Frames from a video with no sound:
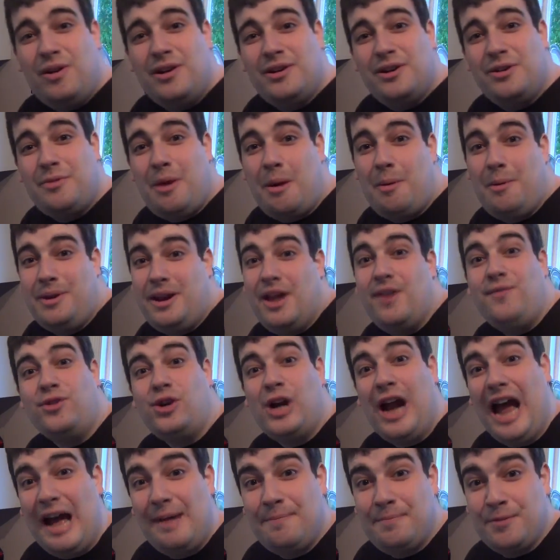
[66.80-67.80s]
wondered what would ever
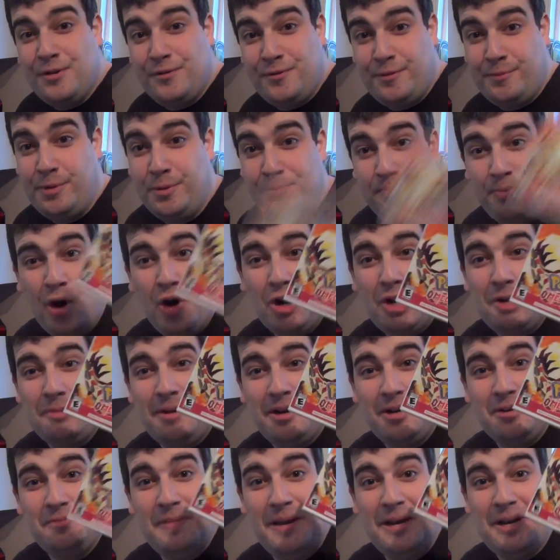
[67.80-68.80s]
happen if we put
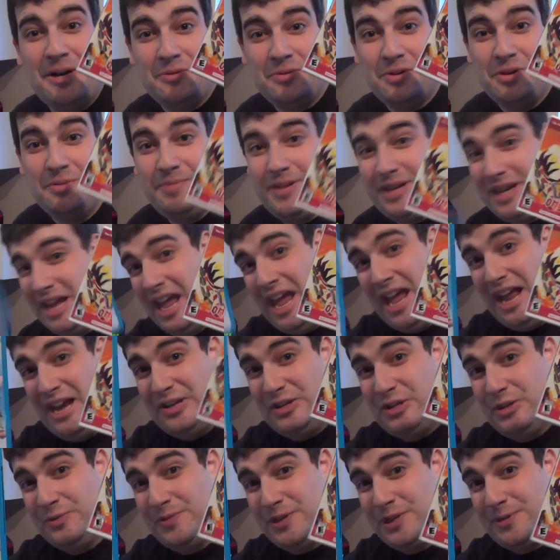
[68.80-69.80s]
Pokemon Omega Ruby and
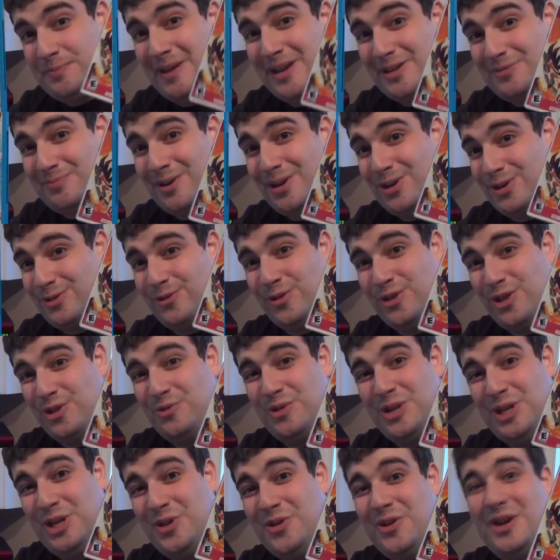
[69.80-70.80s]
Super Smash Bros. for the
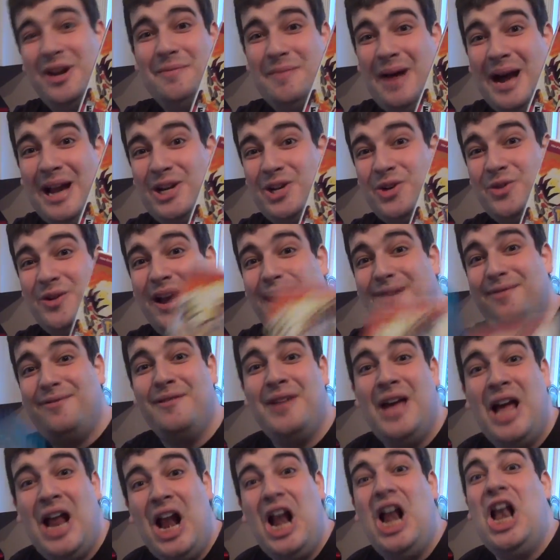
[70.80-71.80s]
Wii U in the microwave?
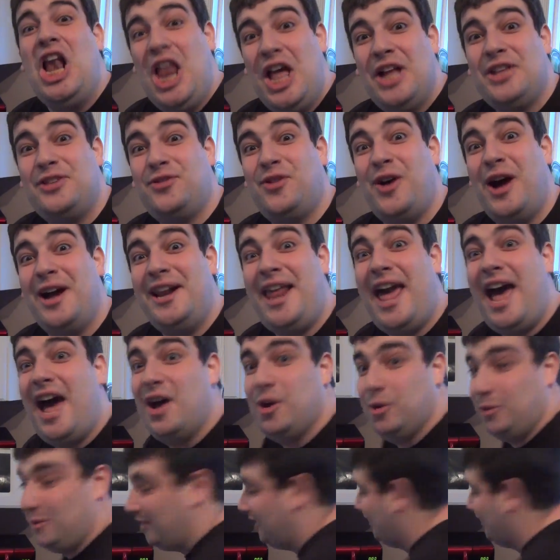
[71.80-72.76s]
Let's find out!